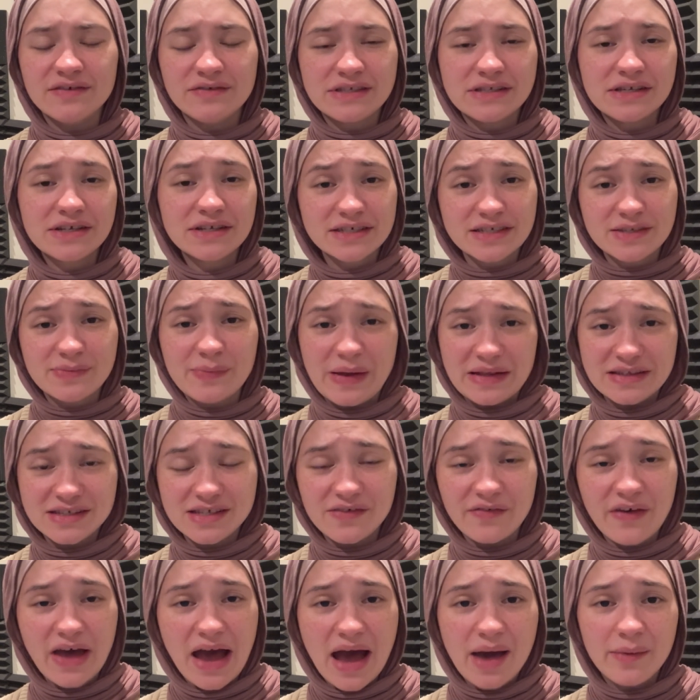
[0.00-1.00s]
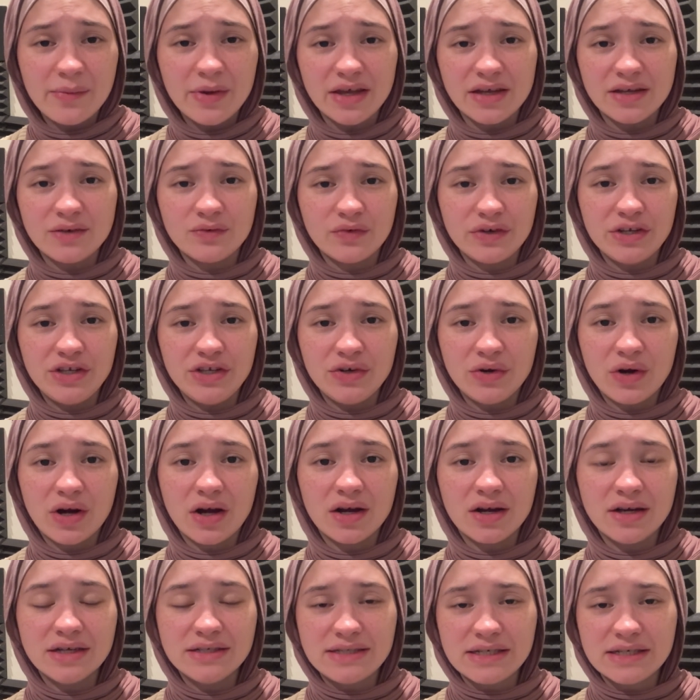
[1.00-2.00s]
It's an expensive habit when you
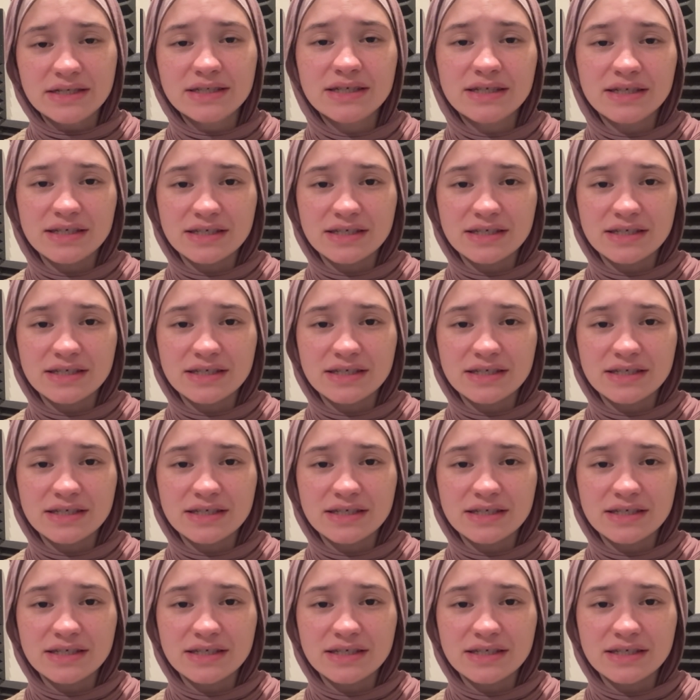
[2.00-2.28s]
are addicted,